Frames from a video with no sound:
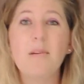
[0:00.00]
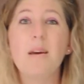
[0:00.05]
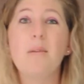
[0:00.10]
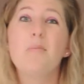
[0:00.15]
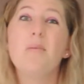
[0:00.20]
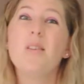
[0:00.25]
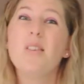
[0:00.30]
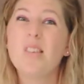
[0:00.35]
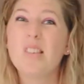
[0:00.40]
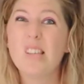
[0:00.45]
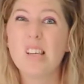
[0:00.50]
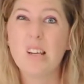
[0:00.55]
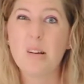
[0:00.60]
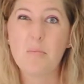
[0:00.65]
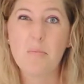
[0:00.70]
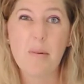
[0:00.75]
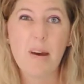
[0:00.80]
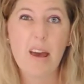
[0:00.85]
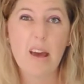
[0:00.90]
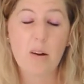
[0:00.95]
Maybe you said a
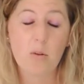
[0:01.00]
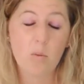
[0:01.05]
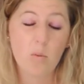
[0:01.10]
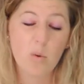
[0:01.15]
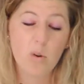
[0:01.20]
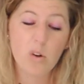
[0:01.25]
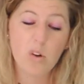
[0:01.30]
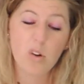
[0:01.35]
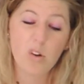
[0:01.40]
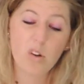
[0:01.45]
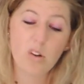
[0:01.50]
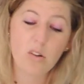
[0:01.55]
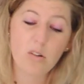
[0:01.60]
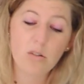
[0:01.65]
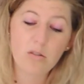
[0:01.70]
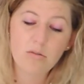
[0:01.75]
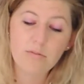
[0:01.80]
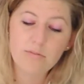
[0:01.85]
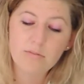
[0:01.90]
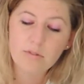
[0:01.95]
bad word.
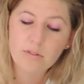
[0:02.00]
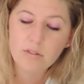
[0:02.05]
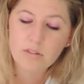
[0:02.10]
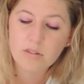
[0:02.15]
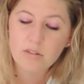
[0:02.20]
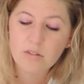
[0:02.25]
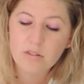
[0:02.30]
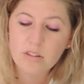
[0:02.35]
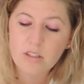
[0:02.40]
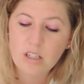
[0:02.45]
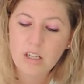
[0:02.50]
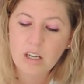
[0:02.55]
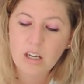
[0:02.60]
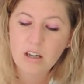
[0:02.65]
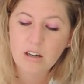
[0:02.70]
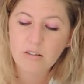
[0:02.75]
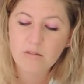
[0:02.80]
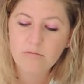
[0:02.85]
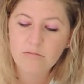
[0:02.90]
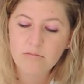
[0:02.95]
Oh
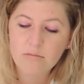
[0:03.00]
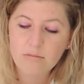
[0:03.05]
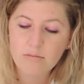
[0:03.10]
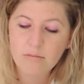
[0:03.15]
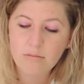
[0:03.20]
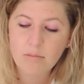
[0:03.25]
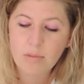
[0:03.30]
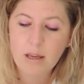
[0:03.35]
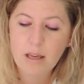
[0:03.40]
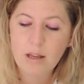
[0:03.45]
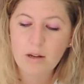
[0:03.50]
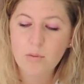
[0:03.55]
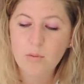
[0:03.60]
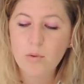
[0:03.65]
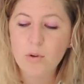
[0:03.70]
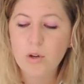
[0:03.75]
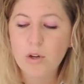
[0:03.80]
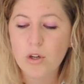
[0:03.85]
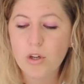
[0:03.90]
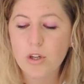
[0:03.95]
dear,
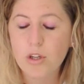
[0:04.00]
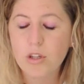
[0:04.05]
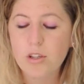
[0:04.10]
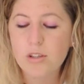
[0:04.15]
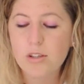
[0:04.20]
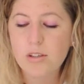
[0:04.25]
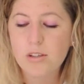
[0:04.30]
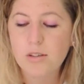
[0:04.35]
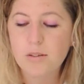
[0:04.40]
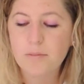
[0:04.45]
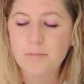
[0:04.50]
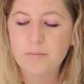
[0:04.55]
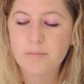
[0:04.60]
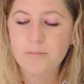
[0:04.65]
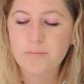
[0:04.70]
bad words.